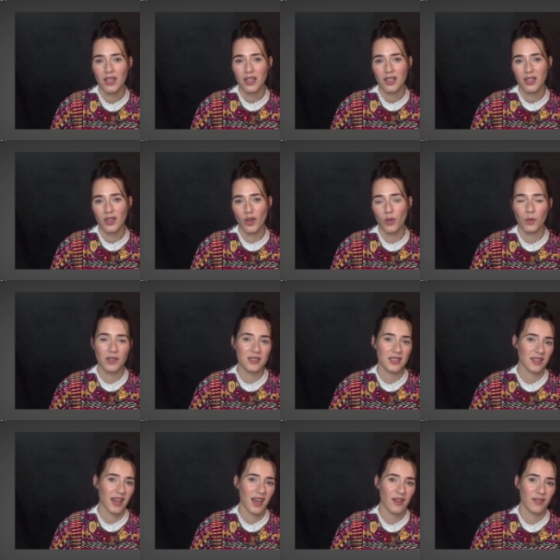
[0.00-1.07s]
you know, and we
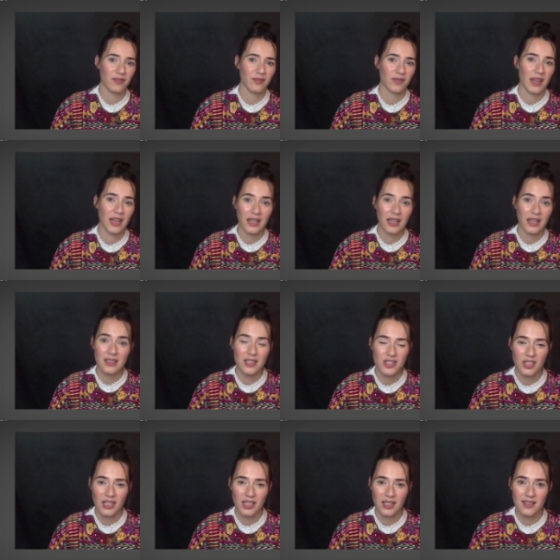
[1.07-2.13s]
didn't have air
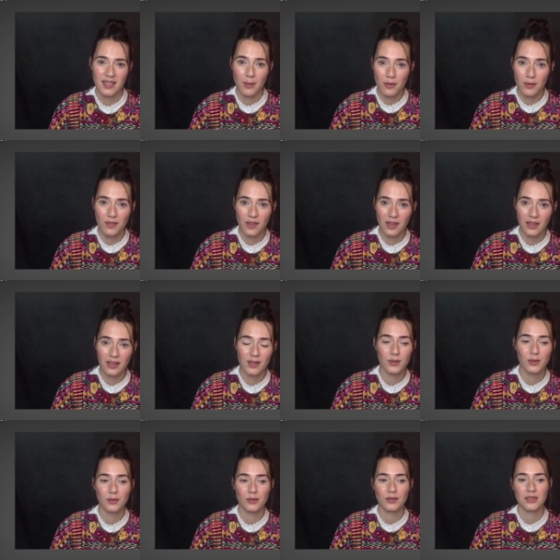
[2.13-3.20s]
conditioning in some of the
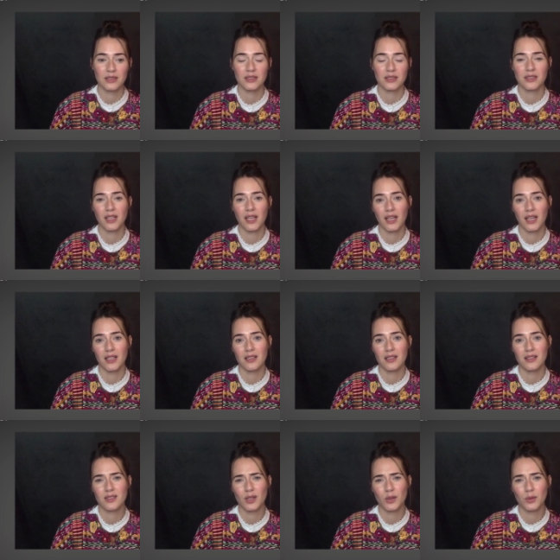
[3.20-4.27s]
vehicles, and and
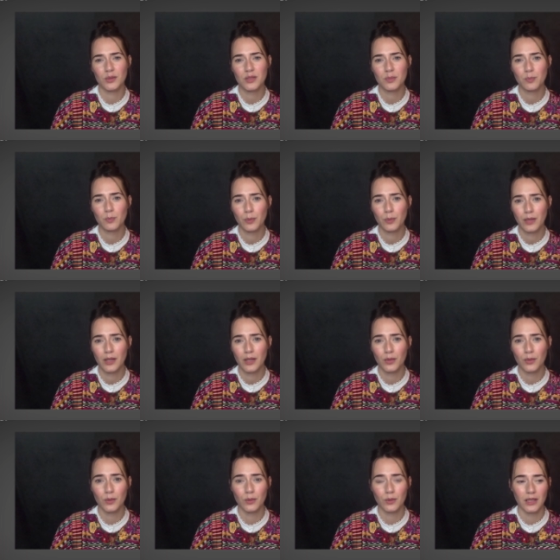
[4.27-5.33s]
so it was pretty
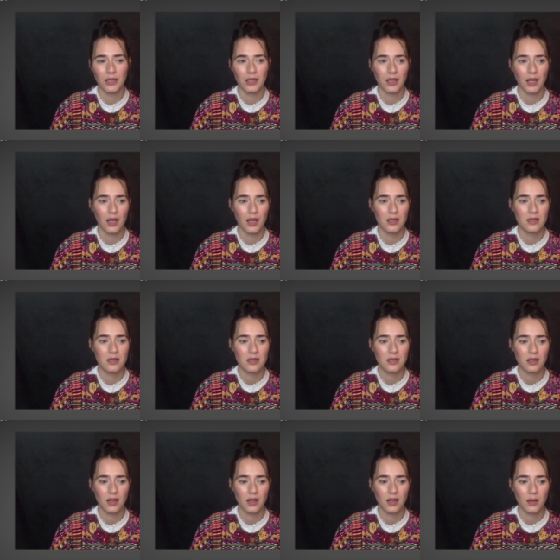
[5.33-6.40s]
grueling. And
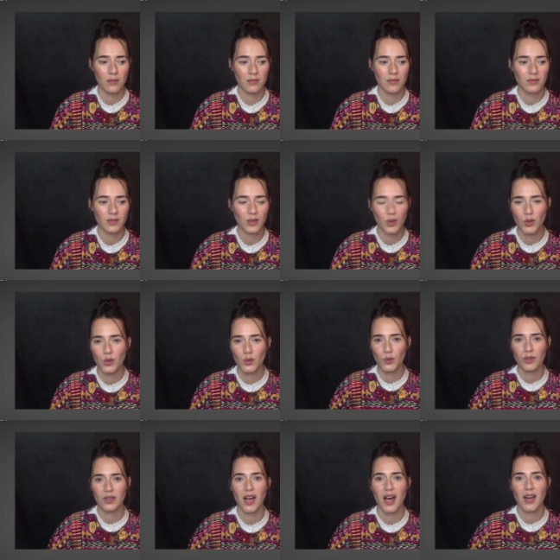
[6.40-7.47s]
um, you know, you're
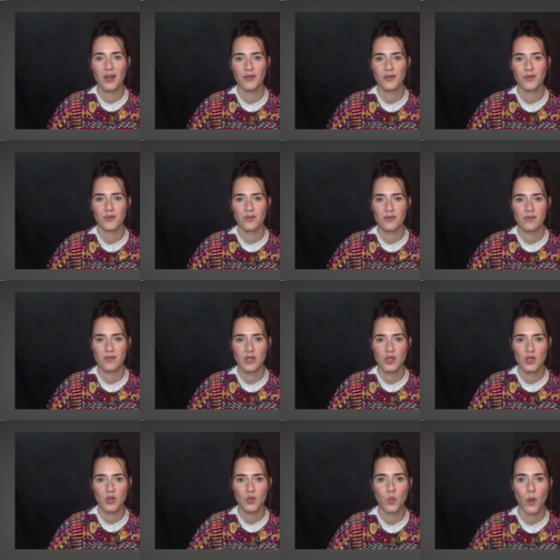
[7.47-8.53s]
kind of
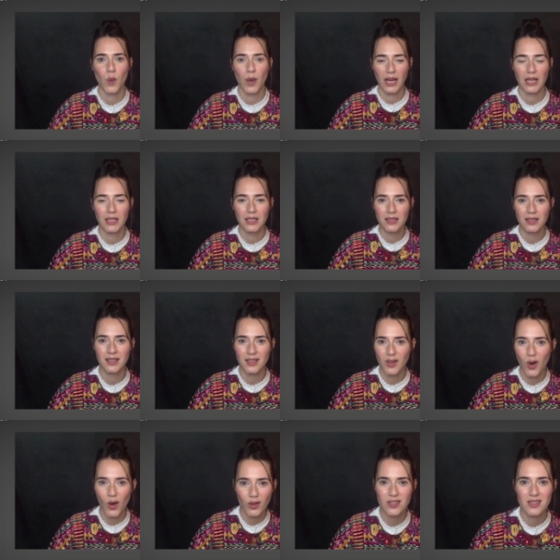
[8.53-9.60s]
sweating
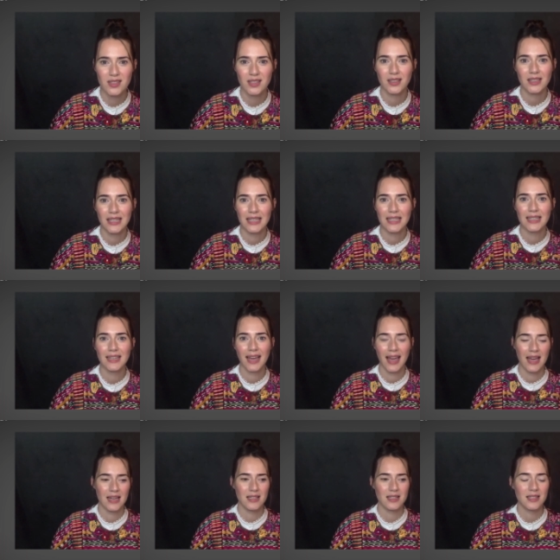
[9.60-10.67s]
constantly,
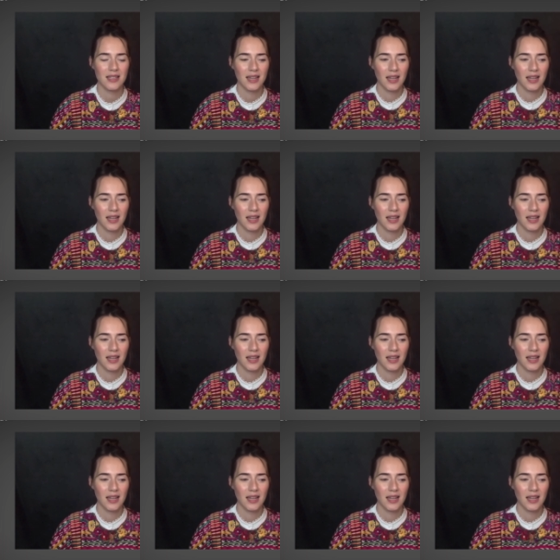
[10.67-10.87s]
and